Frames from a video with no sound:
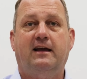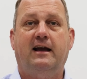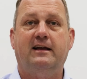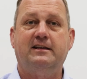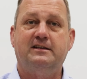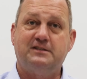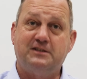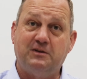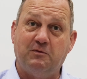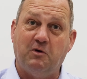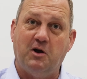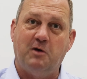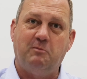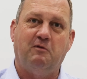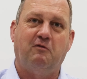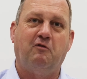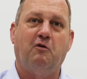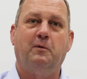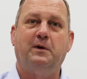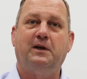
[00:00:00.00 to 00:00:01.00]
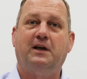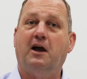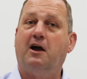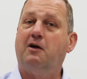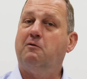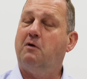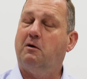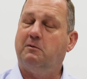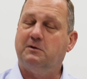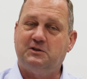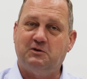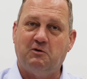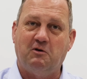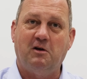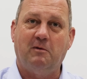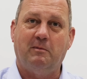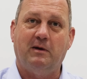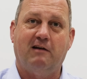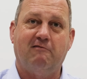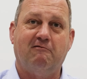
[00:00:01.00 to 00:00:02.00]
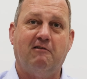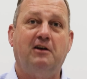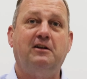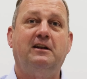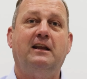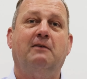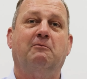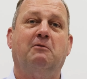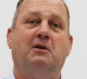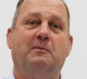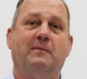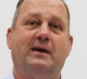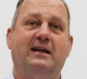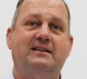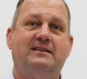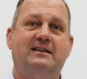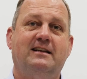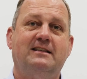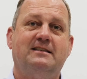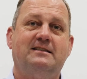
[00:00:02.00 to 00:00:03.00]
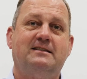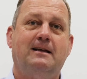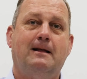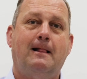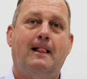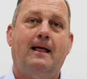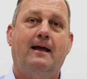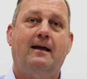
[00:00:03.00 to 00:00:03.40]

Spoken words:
And just a word before we go, while we're talking about road network maintenance,